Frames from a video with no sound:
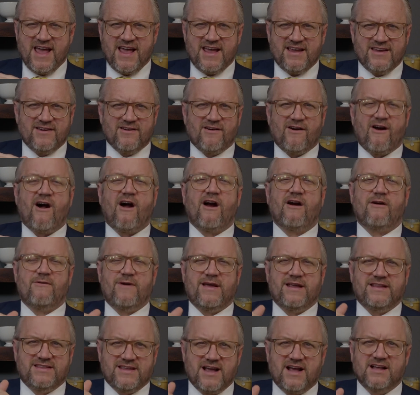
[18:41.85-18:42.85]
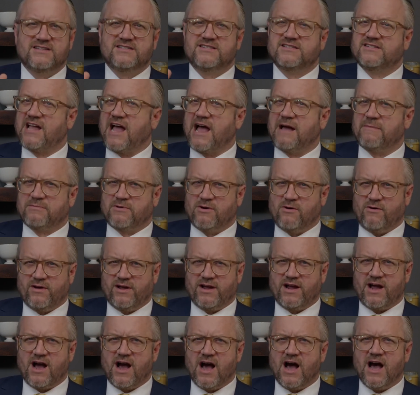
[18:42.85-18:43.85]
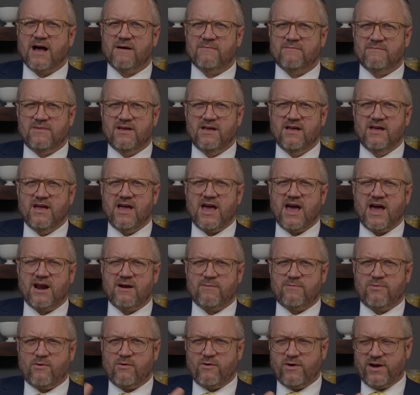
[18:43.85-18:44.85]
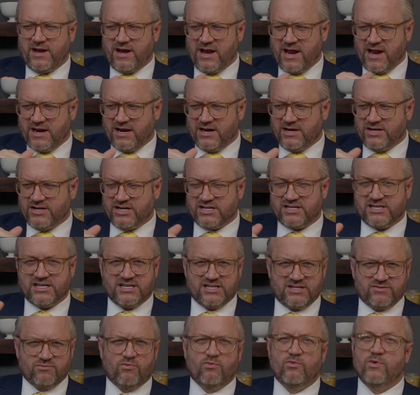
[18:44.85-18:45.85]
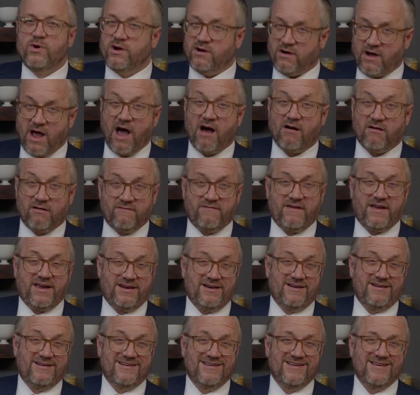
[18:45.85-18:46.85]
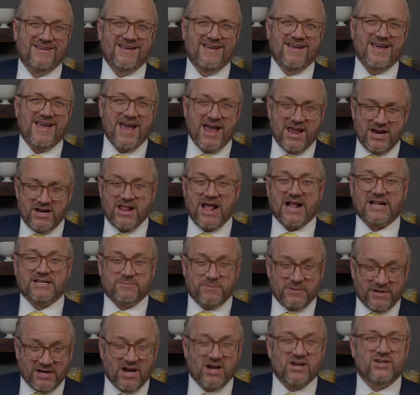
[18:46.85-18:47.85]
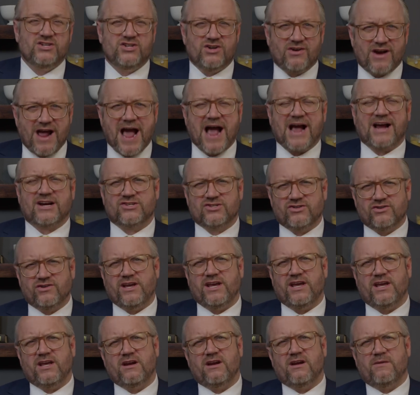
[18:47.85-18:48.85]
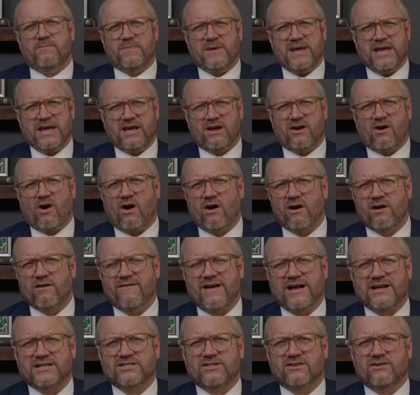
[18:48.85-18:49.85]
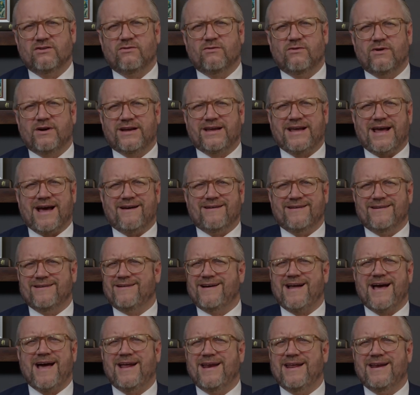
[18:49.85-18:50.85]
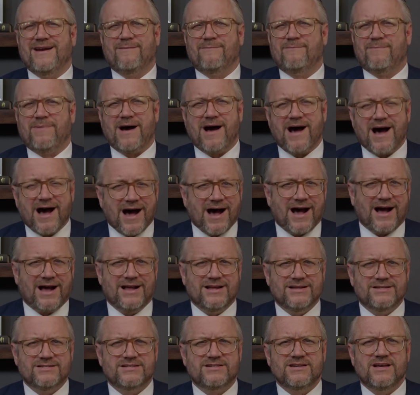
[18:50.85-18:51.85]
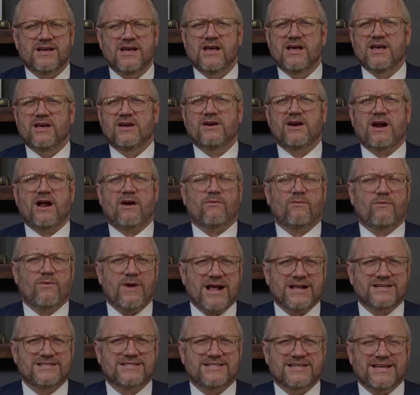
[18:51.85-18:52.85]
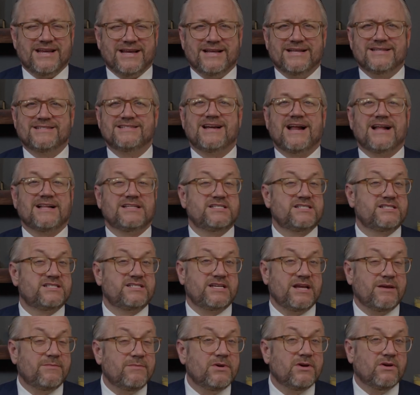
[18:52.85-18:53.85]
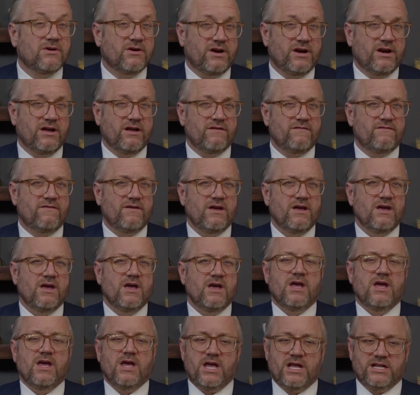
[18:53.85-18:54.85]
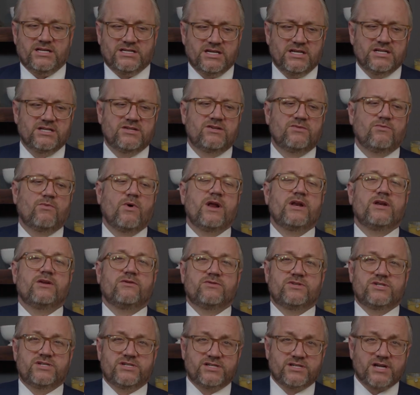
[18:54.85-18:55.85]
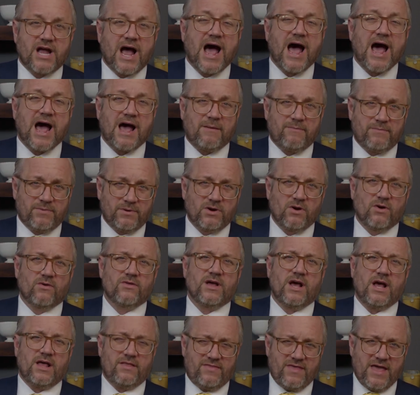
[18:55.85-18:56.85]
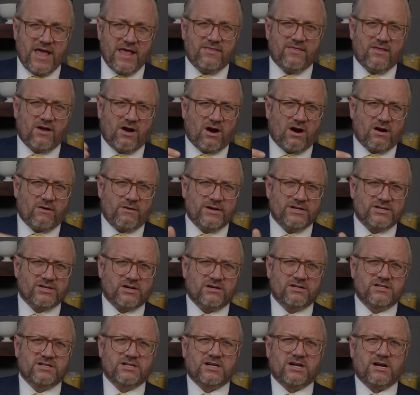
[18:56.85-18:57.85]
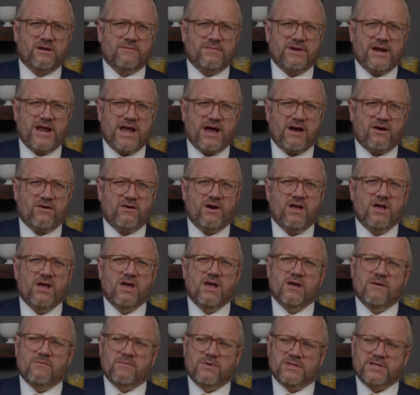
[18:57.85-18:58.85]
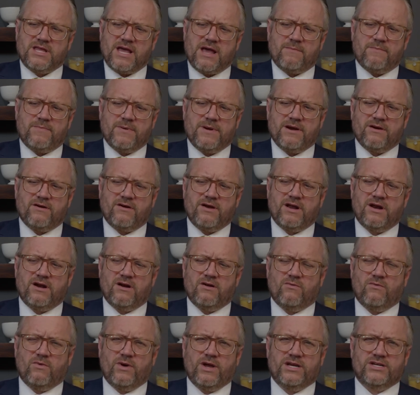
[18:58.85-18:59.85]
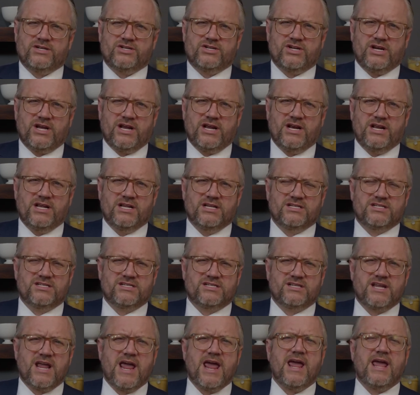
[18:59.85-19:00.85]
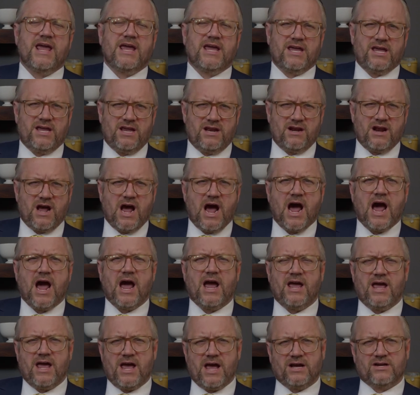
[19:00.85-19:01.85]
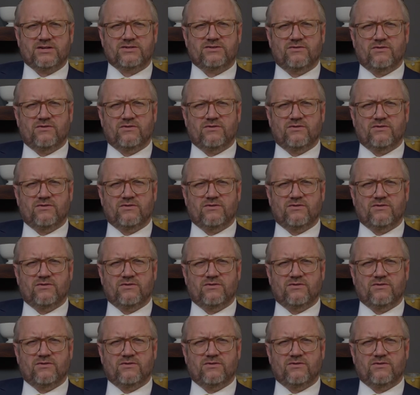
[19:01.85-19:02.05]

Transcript: your heart rate does stop going up at a point, and it just is real elevated. And that's because you're actually in a peak cardiovascular workout. You're not in a pause. You're not resting. It's not stimulative. It's in, when you stop, go, then the heart rate starts to come down. But that period at which it is staying in a high ex